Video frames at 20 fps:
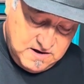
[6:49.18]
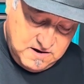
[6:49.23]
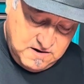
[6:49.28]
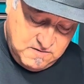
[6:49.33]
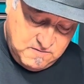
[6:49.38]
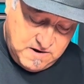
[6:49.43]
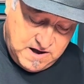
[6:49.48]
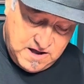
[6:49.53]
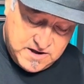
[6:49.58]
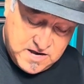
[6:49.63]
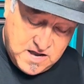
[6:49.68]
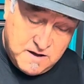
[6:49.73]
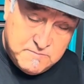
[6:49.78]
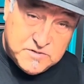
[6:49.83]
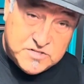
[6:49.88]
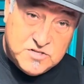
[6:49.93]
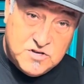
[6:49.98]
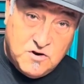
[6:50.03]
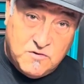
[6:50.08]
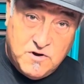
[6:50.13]
Wow, you
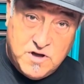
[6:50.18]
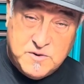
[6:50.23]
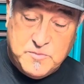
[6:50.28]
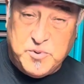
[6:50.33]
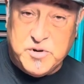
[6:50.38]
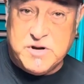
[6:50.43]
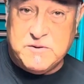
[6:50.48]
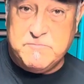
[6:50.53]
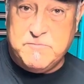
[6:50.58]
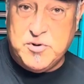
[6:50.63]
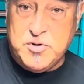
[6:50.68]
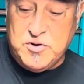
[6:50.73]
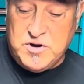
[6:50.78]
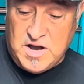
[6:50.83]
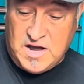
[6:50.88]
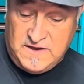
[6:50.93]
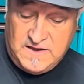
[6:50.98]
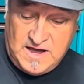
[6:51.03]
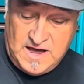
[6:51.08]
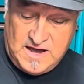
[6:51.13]
almost don't want to put a boot
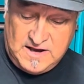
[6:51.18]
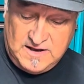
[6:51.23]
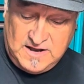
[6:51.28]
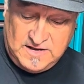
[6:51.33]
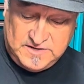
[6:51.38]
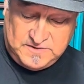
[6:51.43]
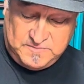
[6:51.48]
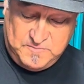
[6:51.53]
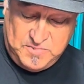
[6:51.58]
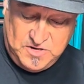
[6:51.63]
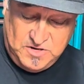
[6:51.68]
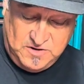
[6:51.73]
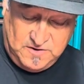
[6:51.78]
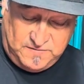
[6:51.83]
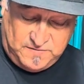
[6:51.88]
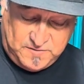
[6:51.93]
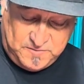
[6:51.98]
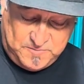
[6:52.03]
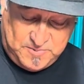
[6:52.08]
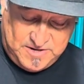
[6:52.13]
on that. That's a
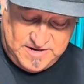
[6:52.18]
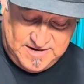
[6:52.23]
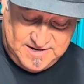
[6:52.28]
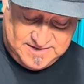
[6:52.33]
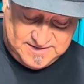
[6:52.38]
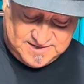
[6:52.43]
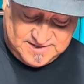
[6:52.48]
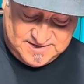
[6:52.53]
beautiful piece.